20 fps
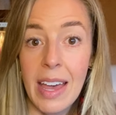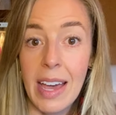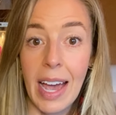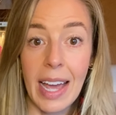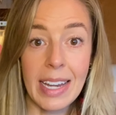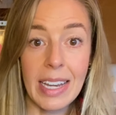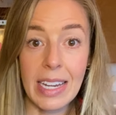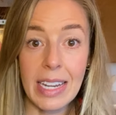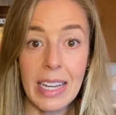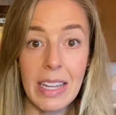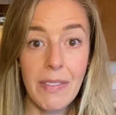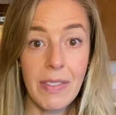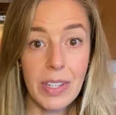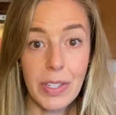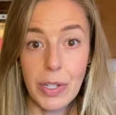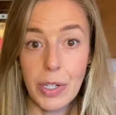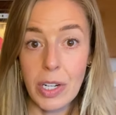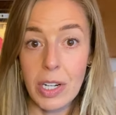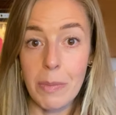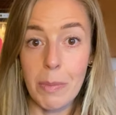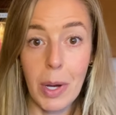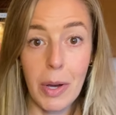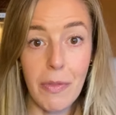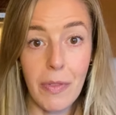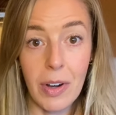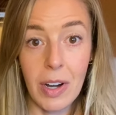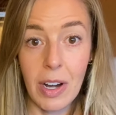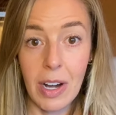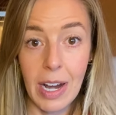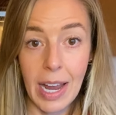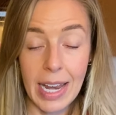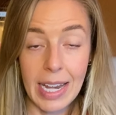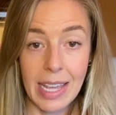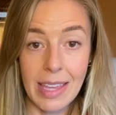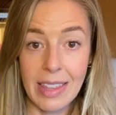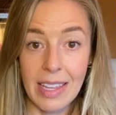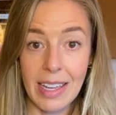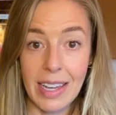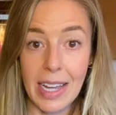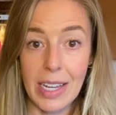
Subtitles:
I didn't even turn them over or anything.